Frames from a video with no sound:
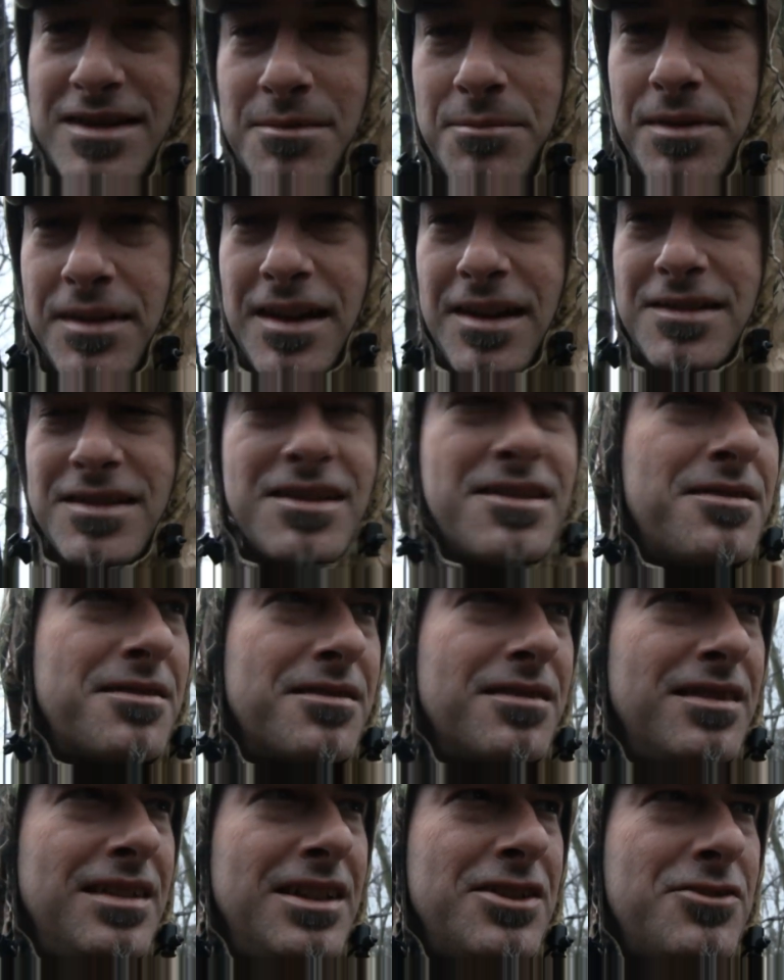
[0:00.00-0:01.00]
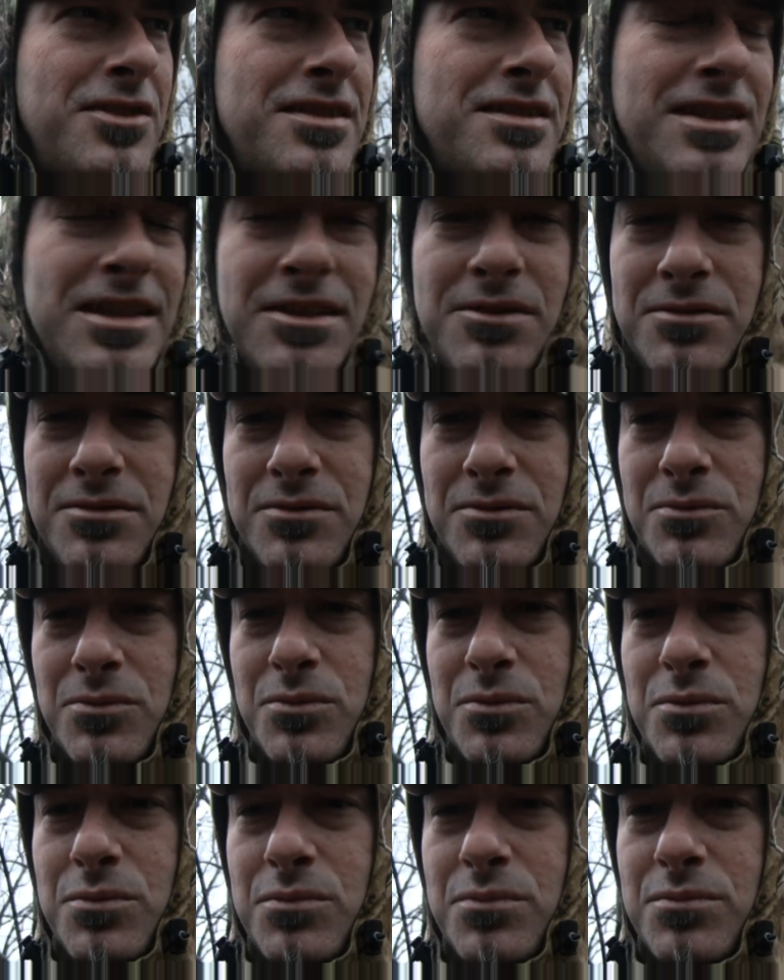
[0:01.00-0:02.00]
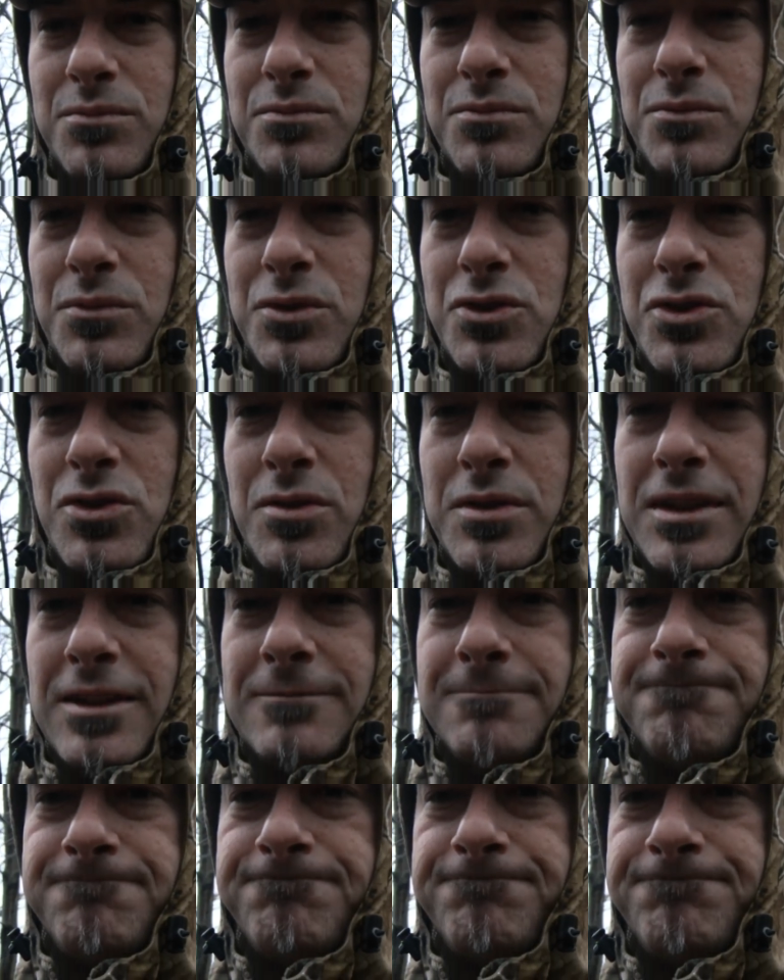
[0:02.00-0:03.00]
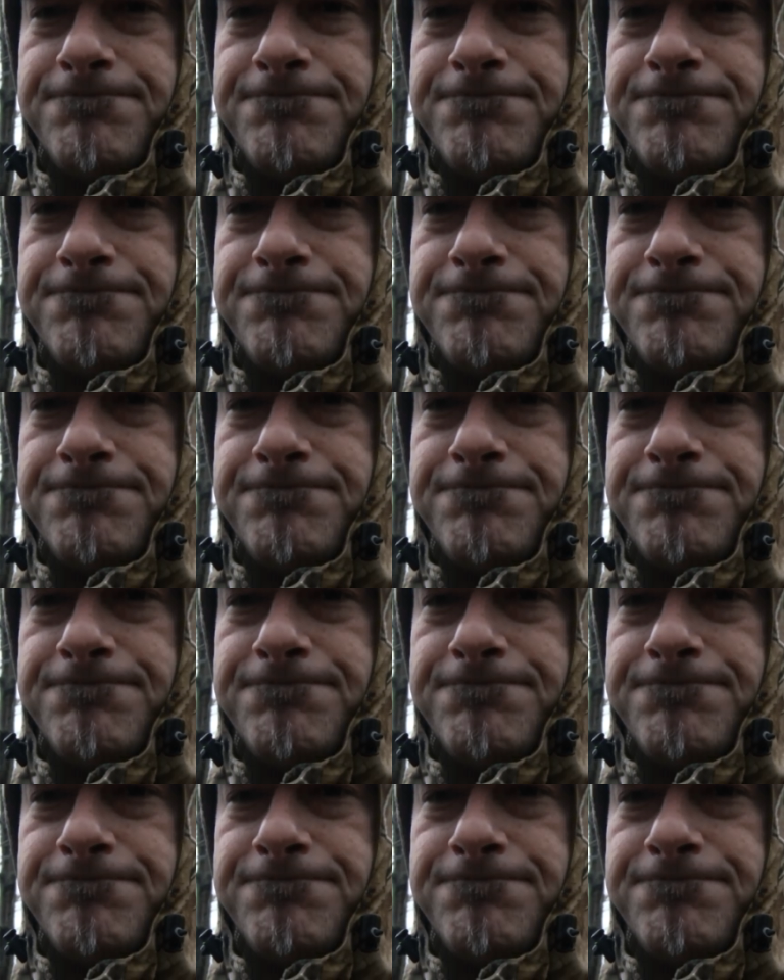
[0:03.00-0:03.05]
something else that's interesting, we'll show you.